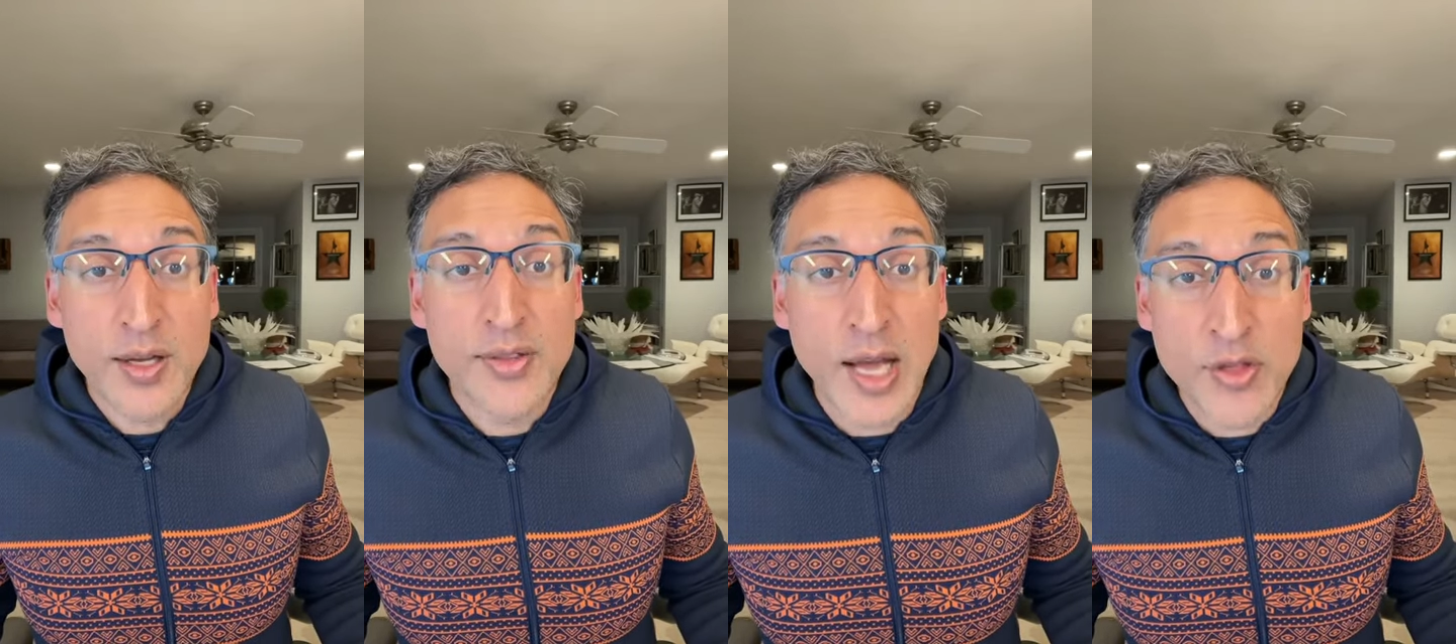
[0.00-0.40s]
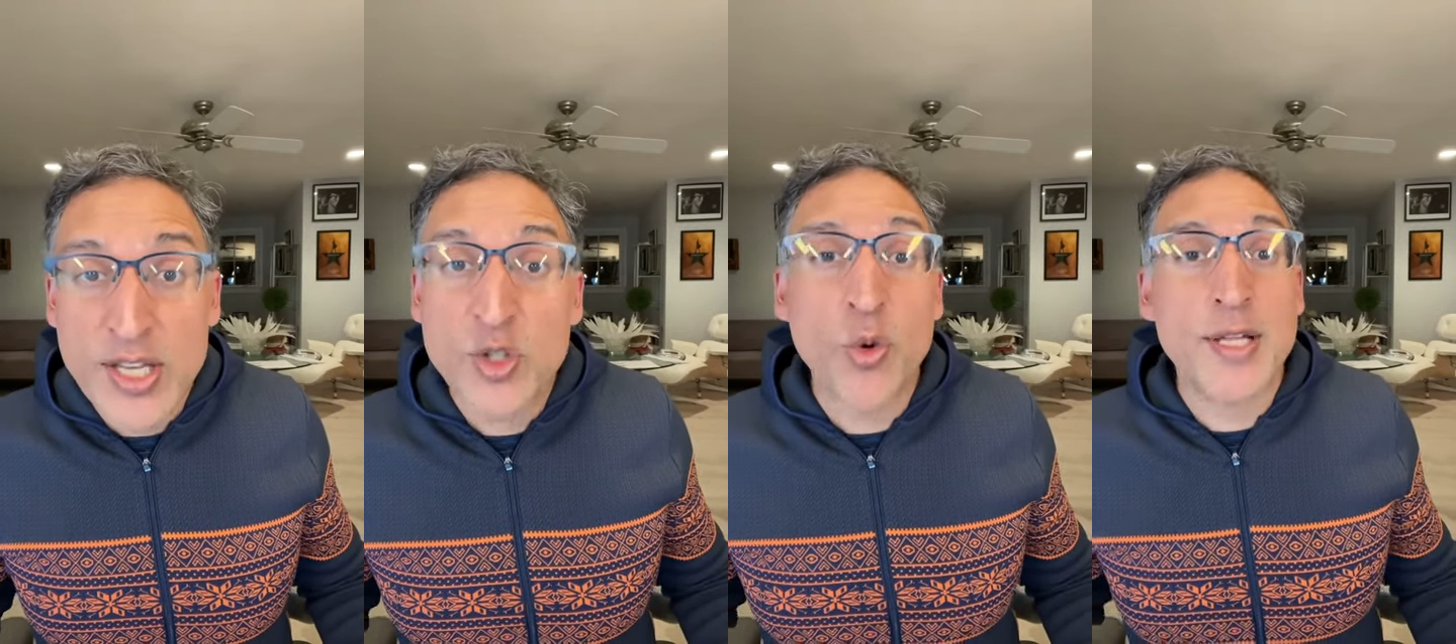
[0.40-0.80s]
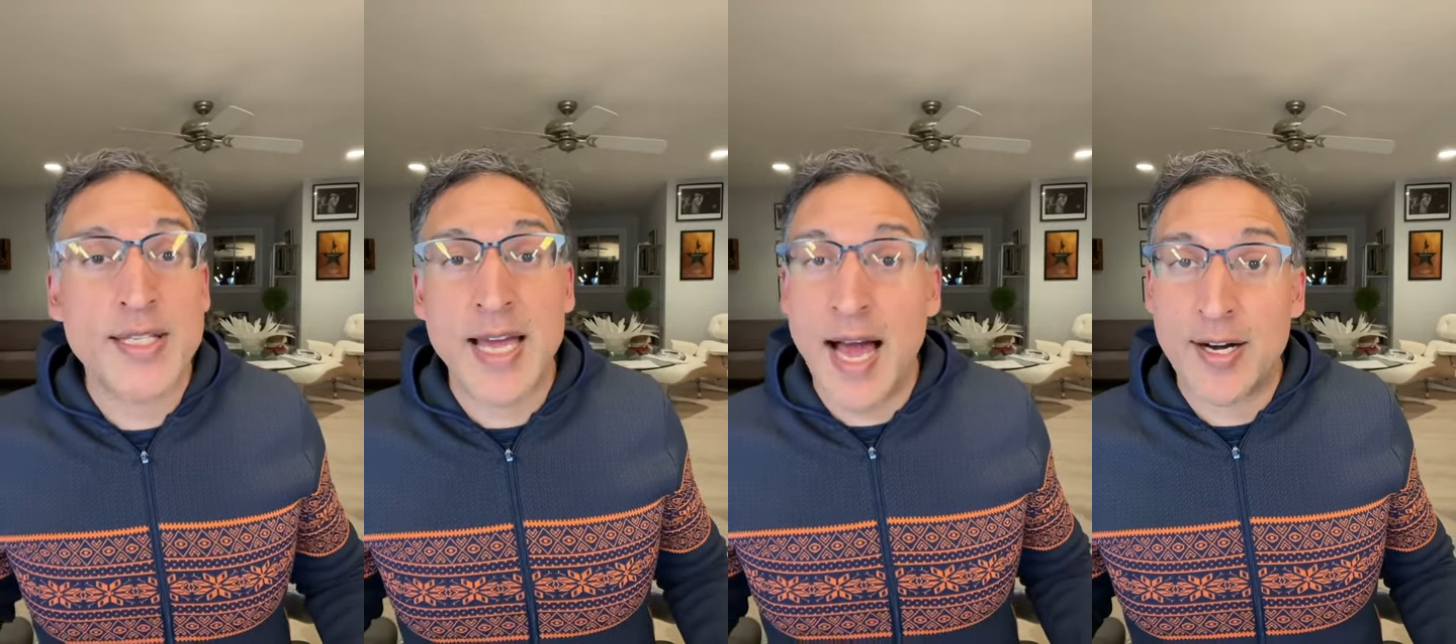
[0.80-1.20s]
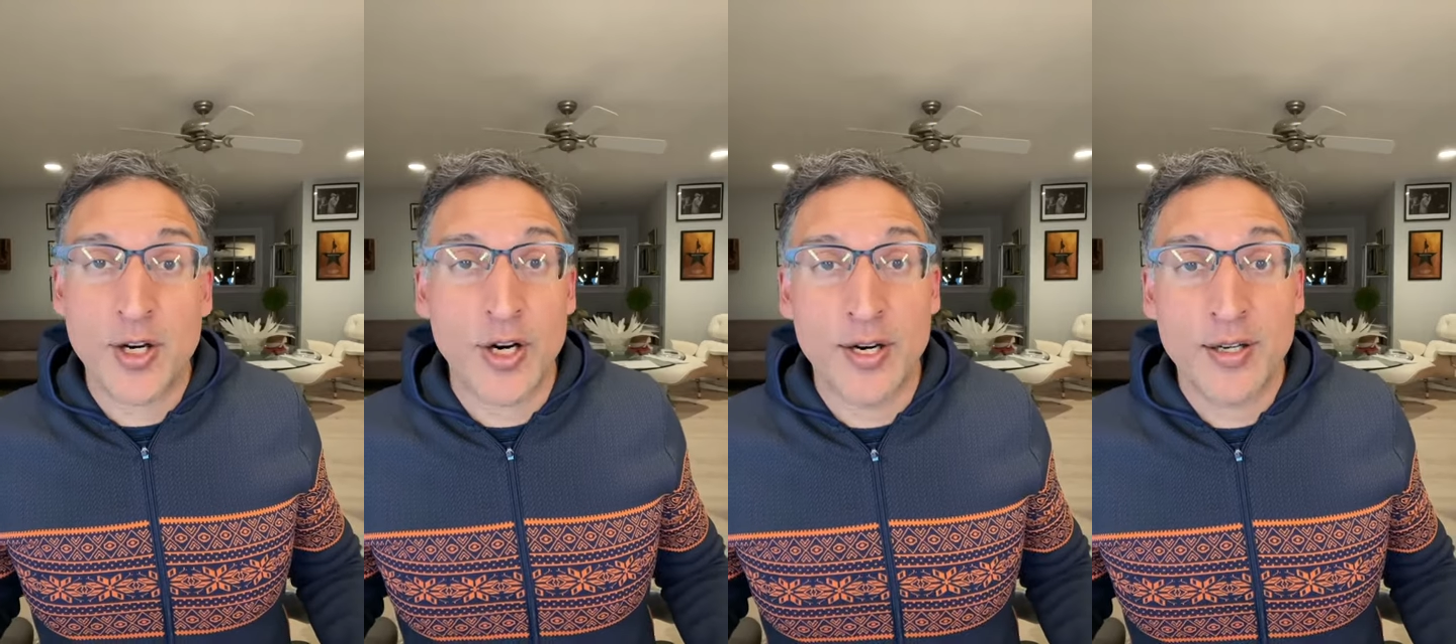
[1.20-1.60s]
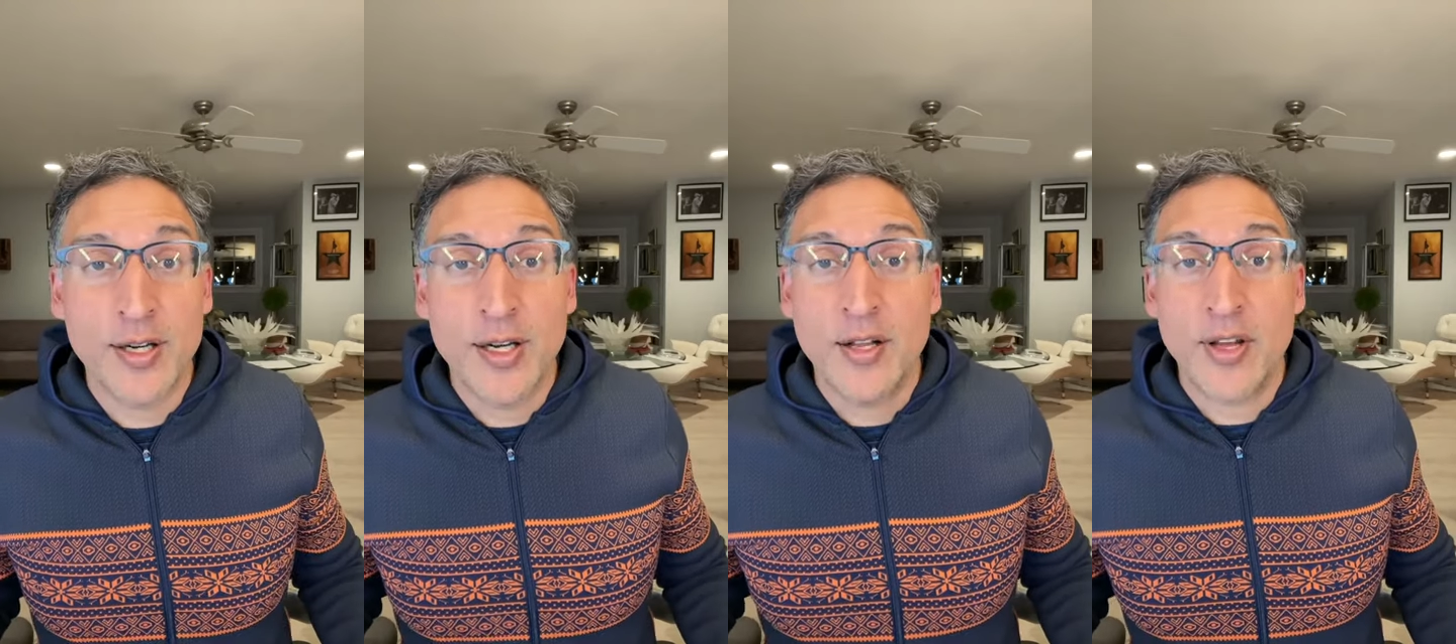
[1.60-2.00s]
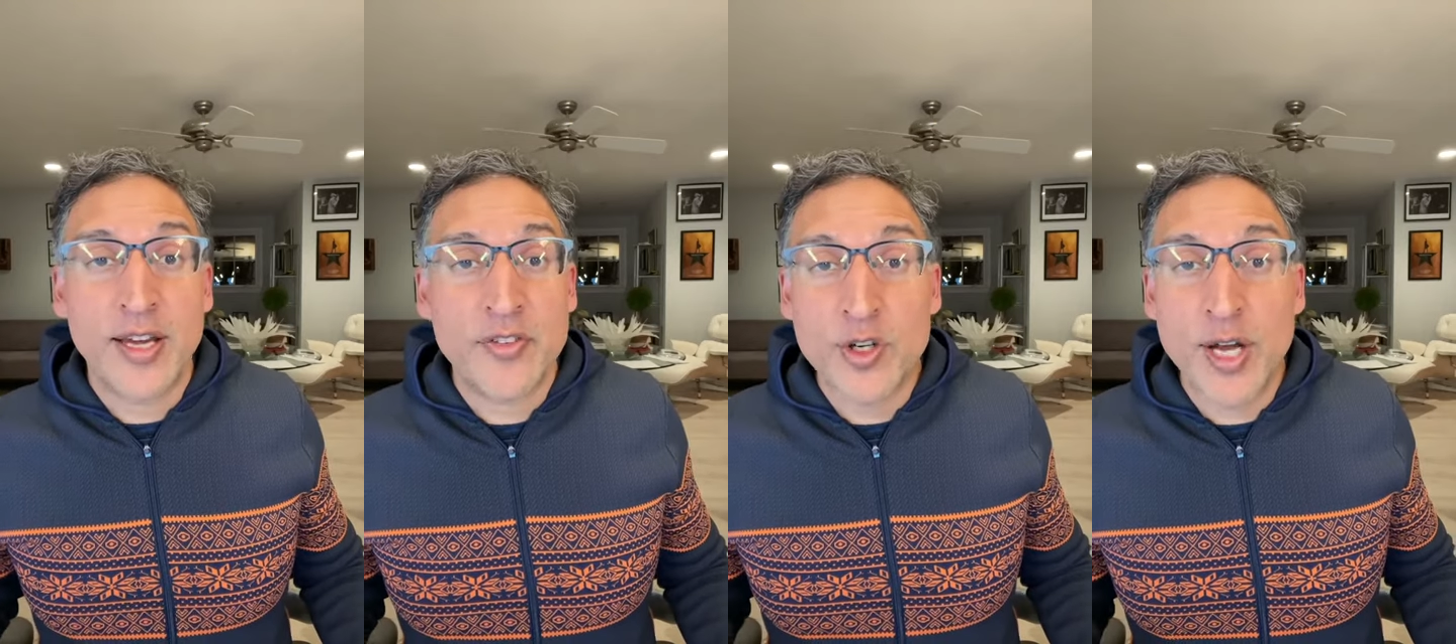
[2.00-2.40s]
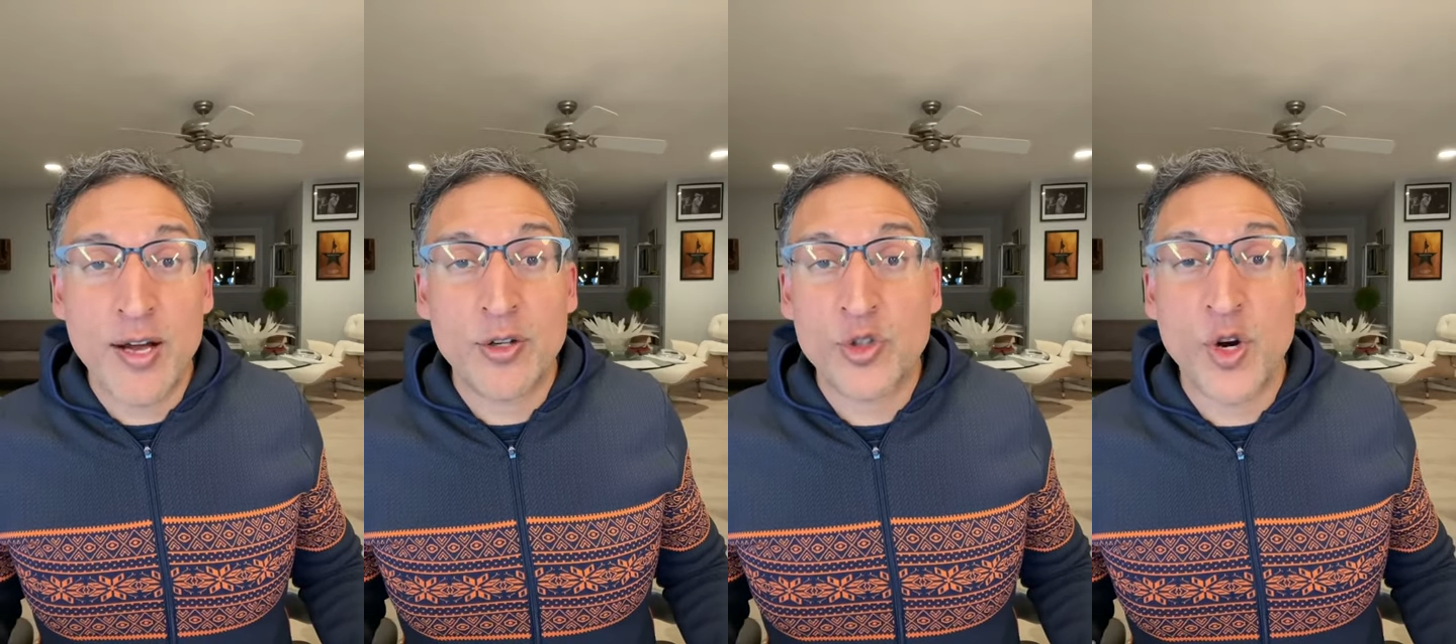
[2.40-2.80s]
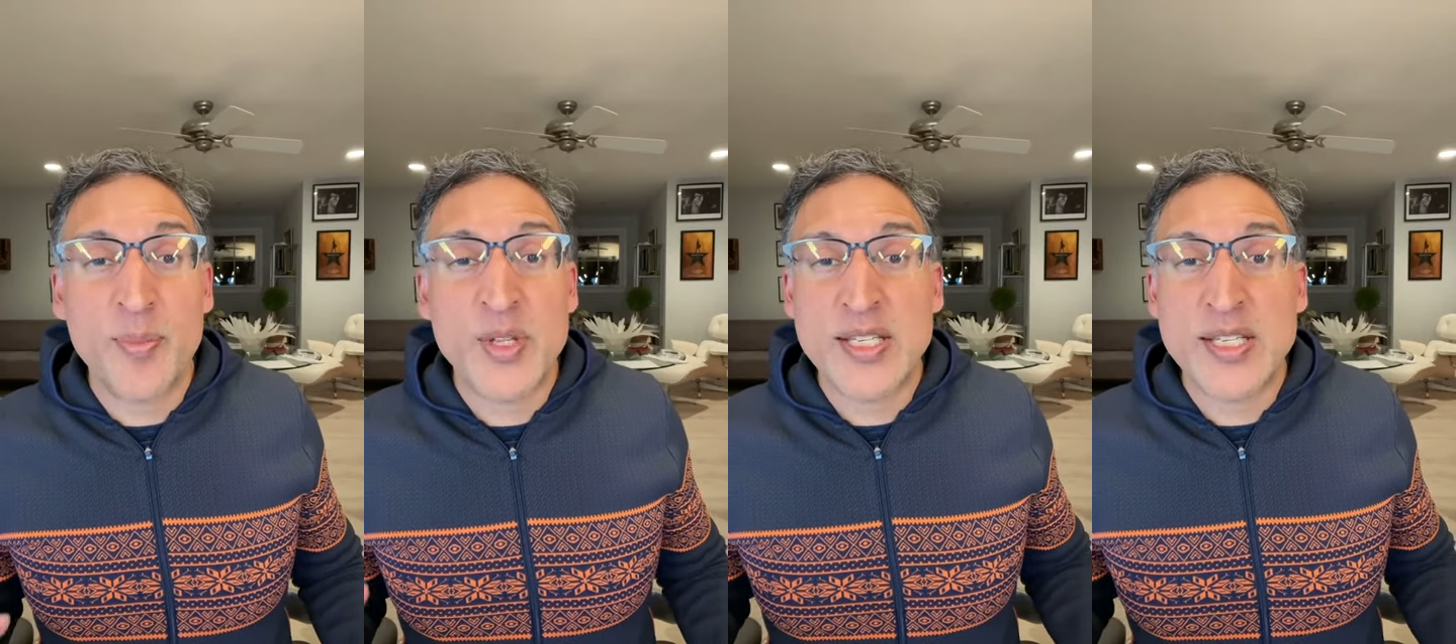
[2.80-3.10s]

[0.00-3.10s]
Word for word: Now, this one's gotta hurt. Like, if you're Donald Trump,